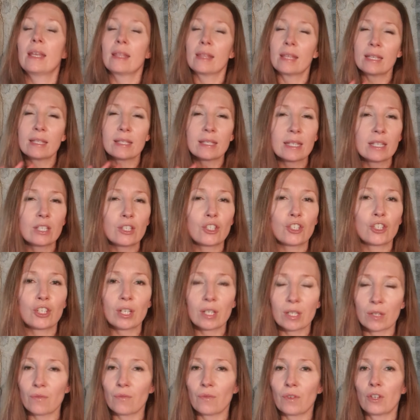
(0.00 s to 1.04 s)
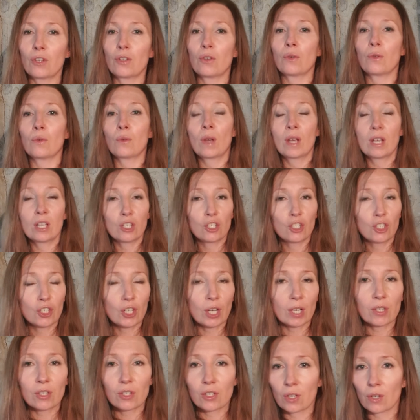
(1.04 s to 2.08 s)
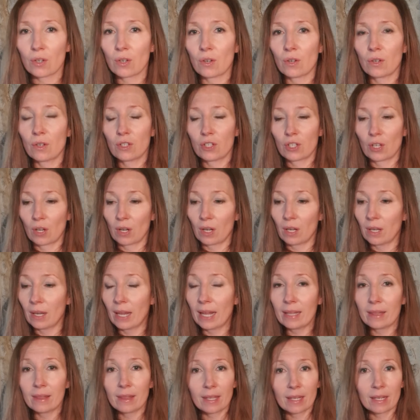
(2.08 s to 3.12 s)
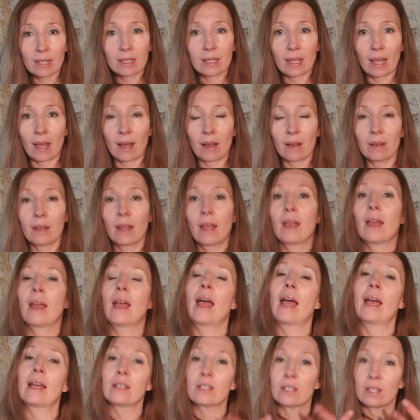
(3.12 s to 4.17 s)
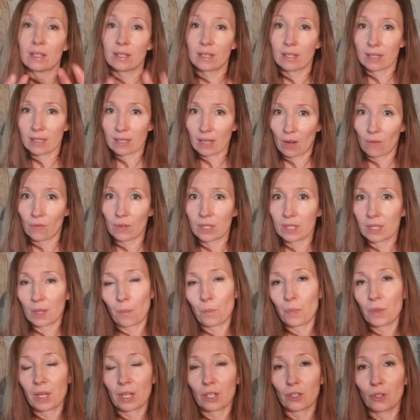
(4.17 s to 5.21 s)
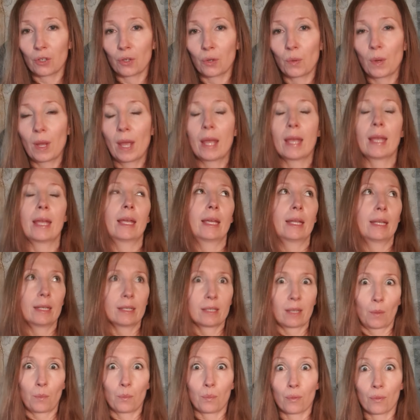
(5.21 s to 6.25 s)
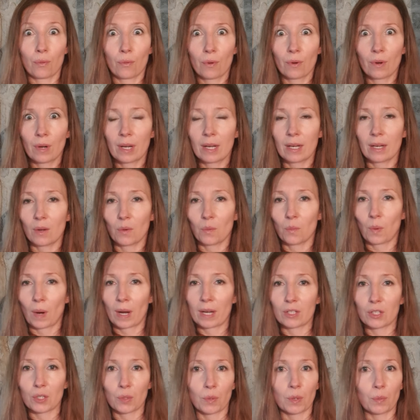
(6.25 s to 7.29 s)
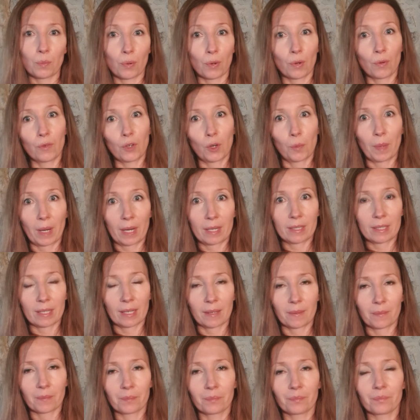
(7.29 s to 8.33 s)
This is just for you, just to let things out and to discover something new. It is a brilliant way to improve your painting.